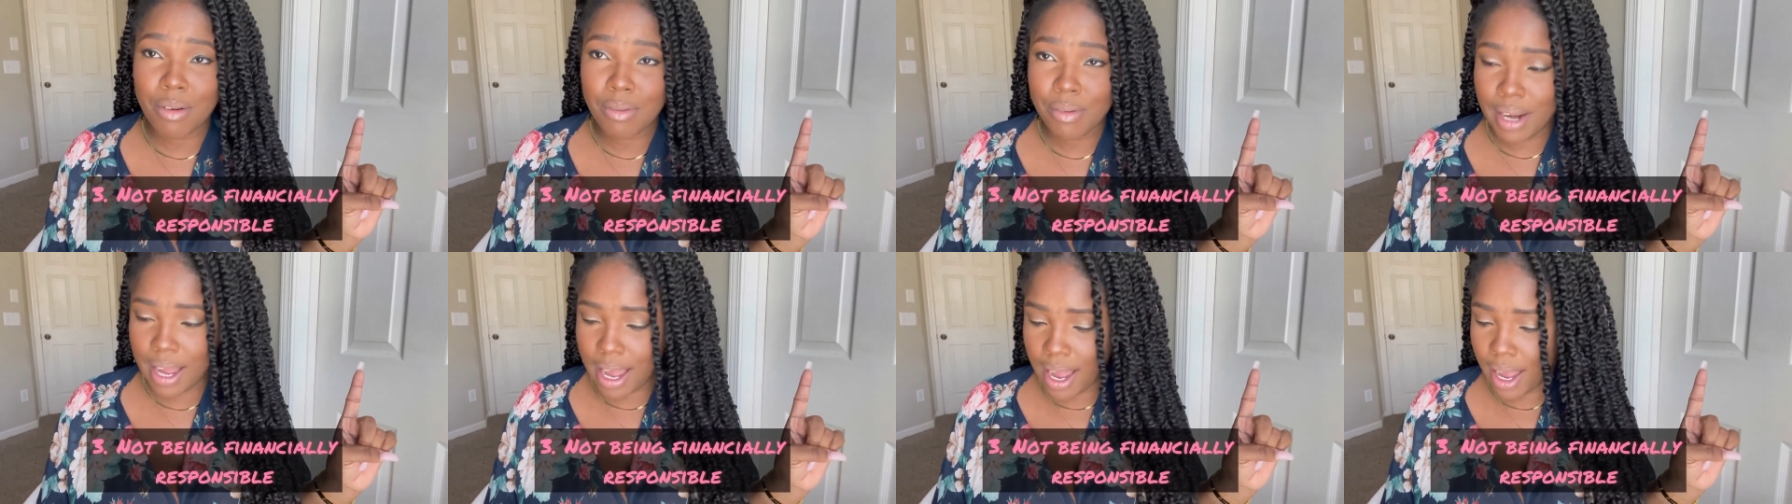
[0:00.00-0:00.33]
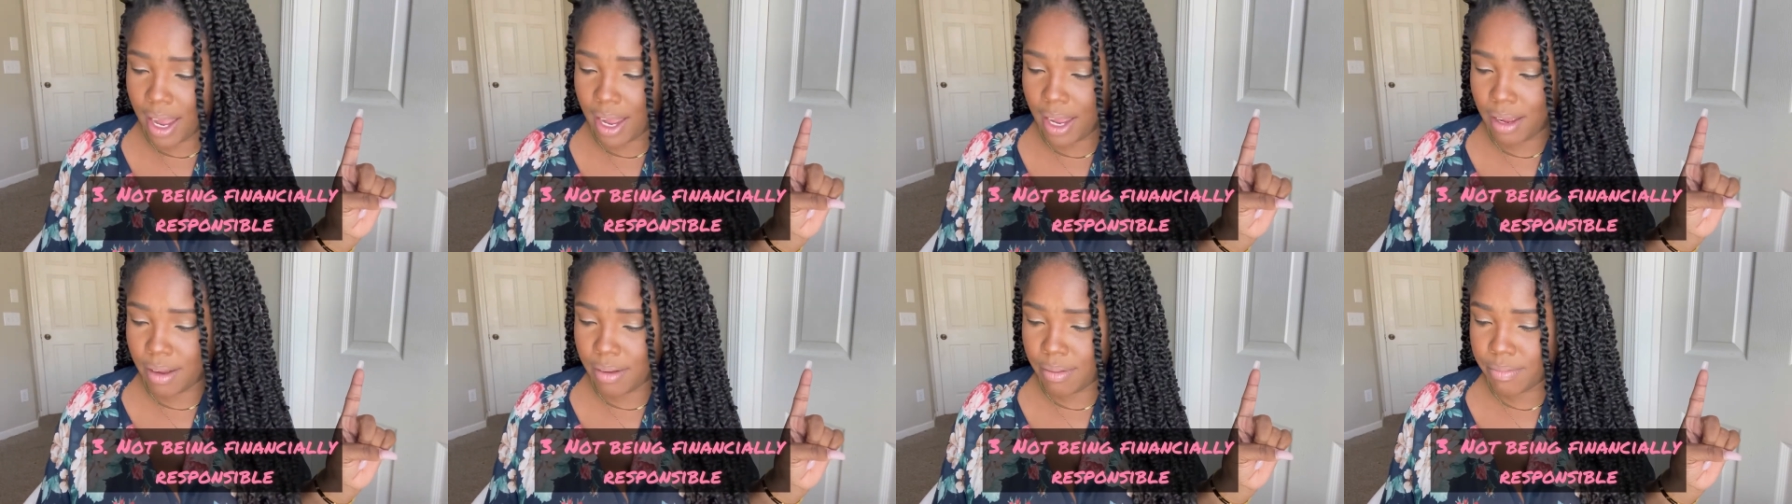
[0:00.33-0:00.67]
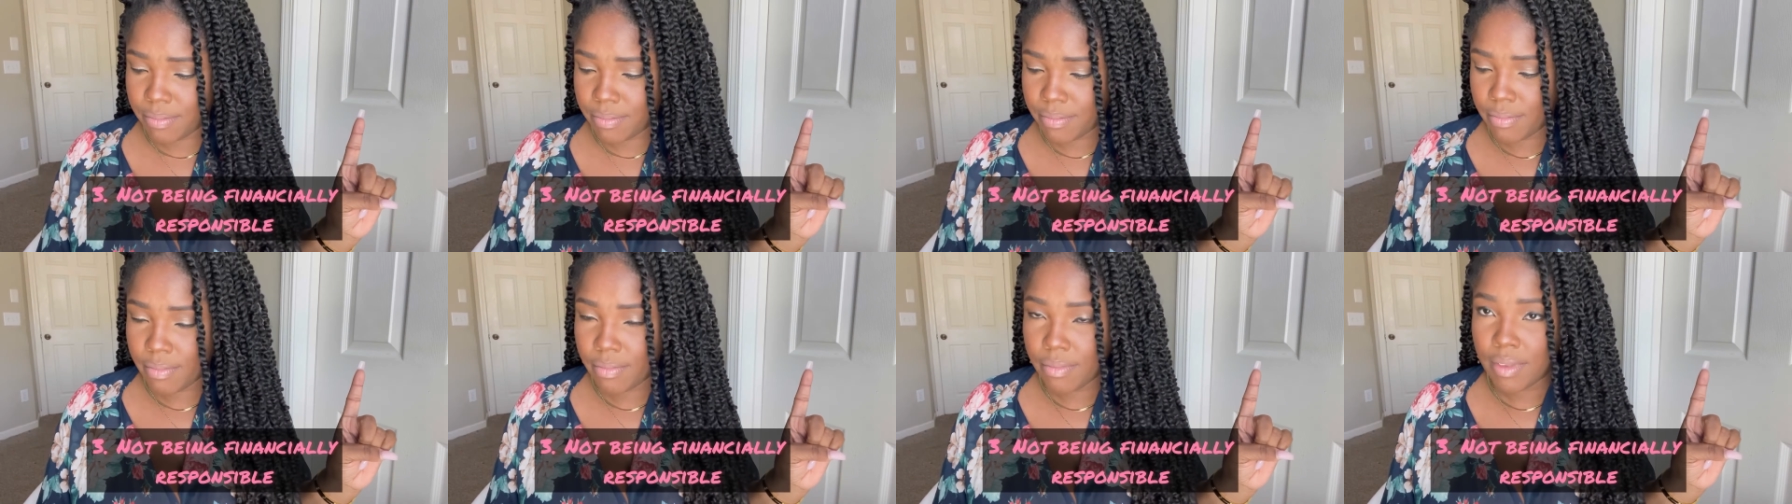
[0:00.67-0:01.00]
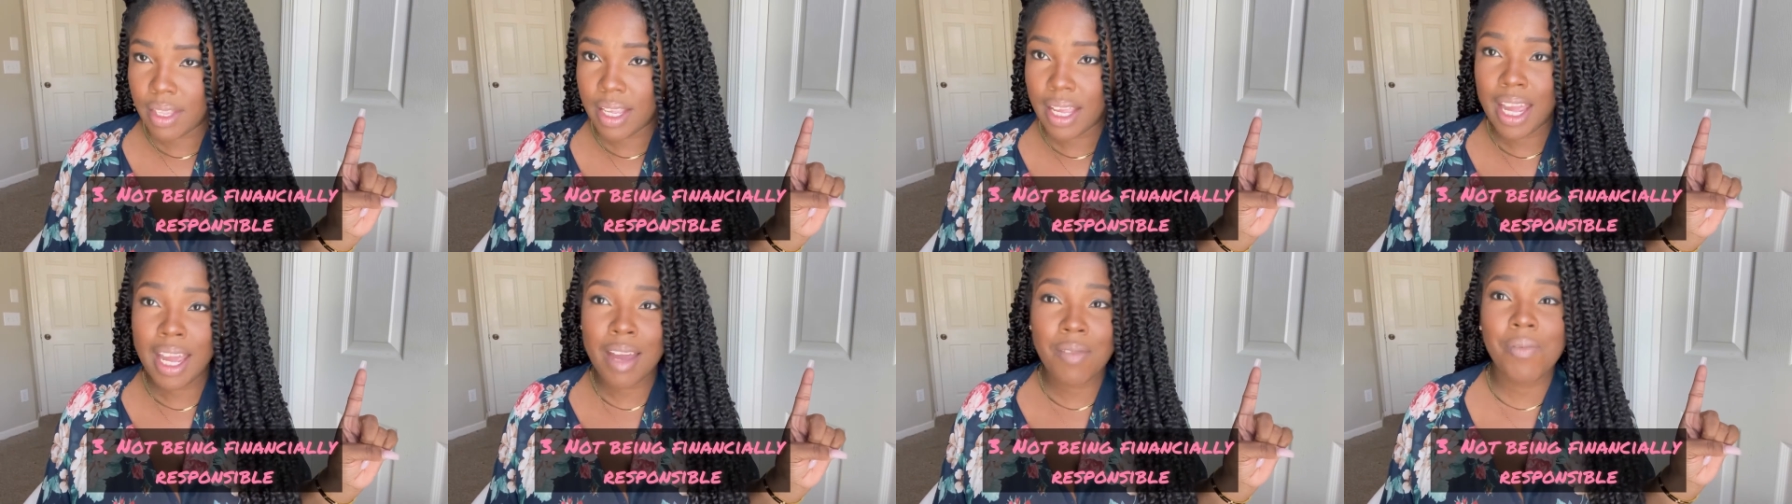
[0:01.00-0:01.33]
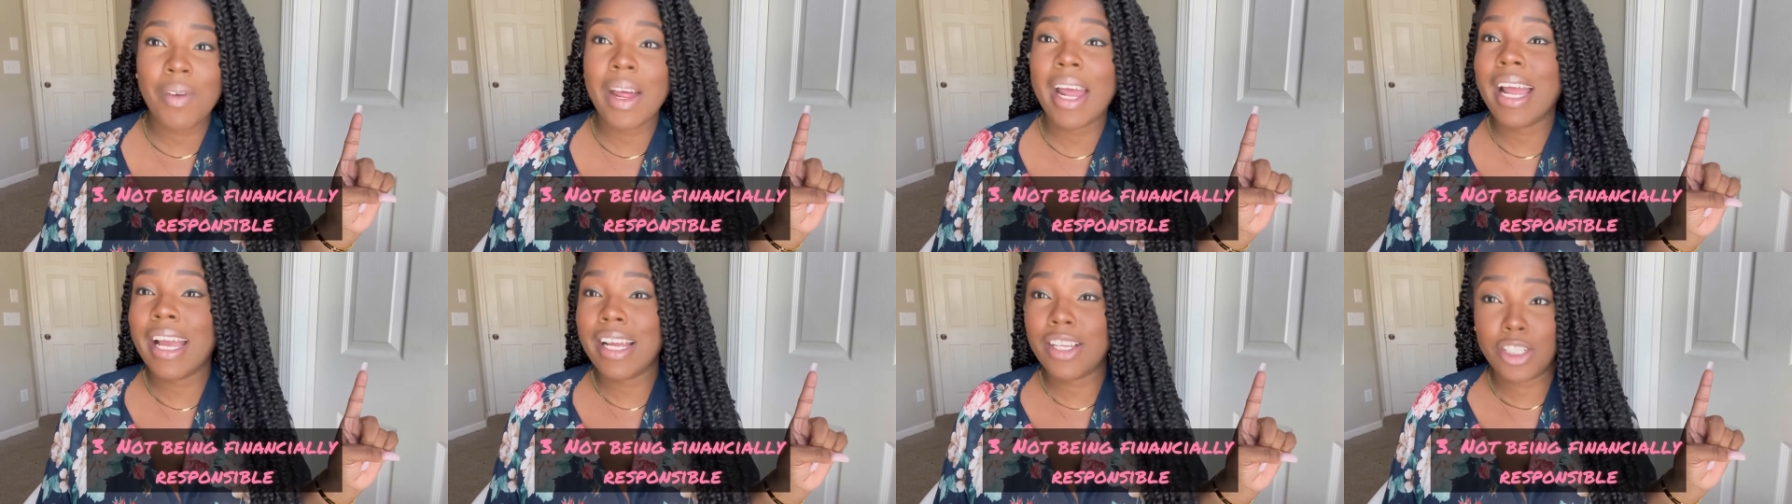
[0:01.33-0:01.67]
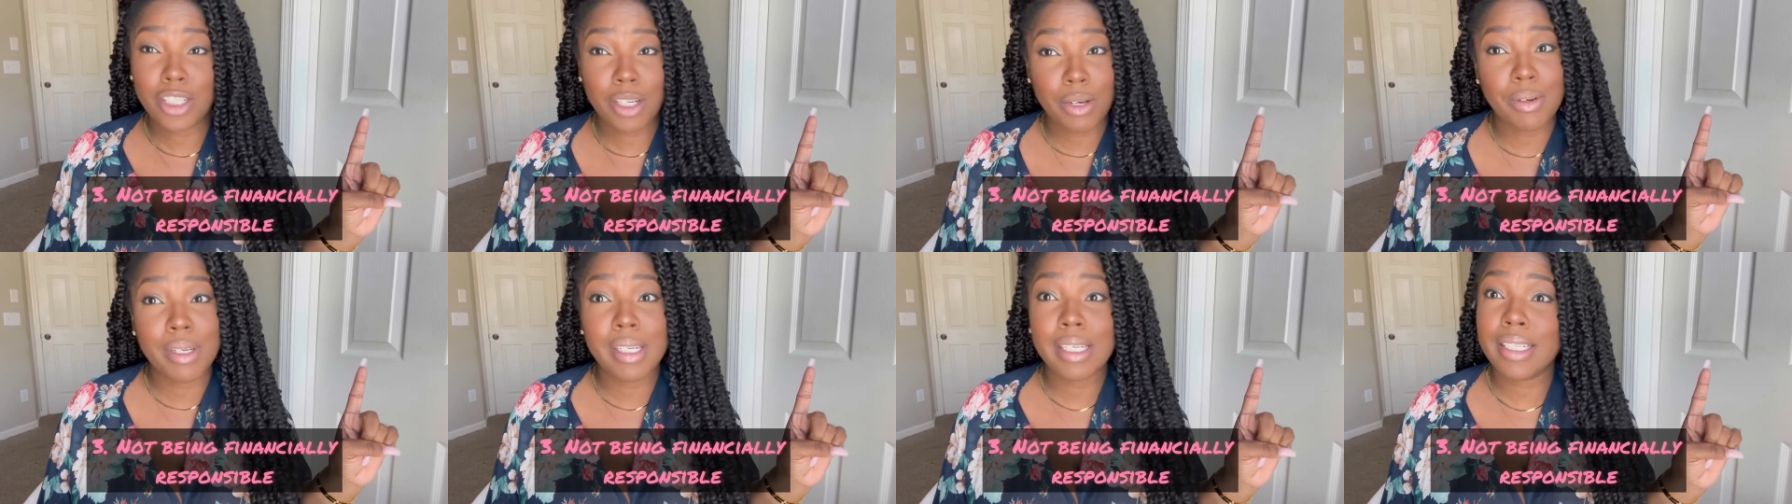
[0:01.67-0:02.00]
name if it ain't
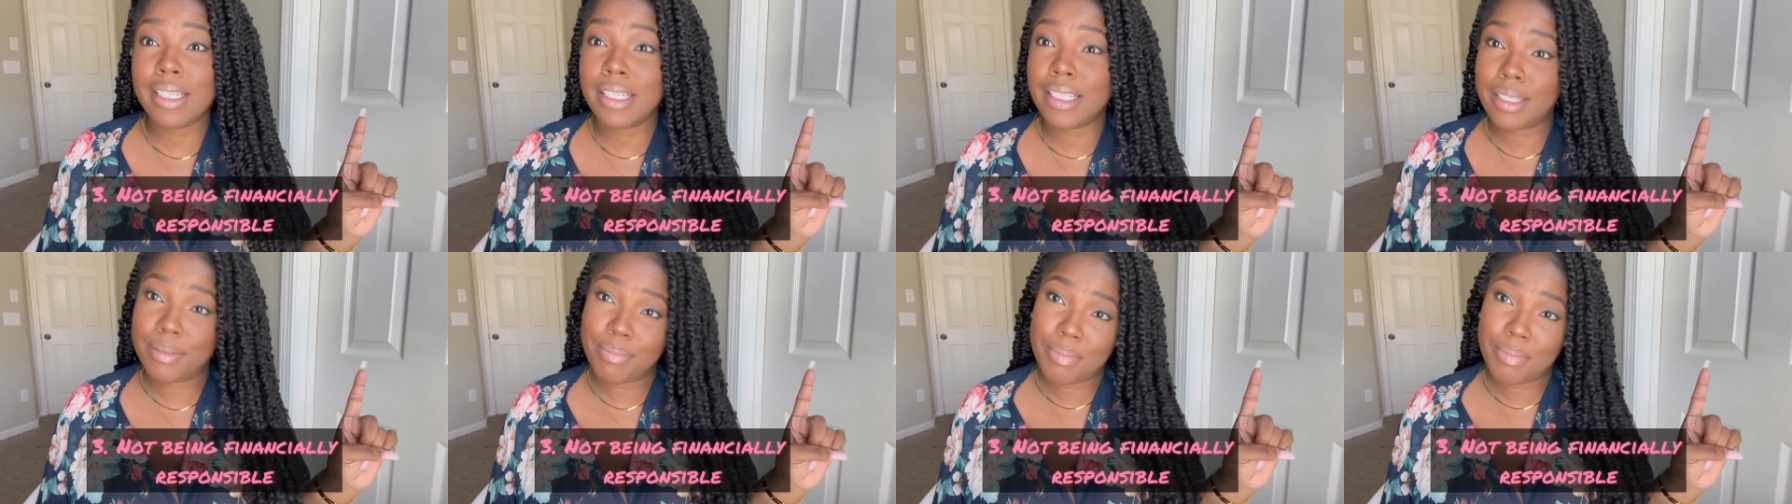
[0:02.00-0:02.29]
your husband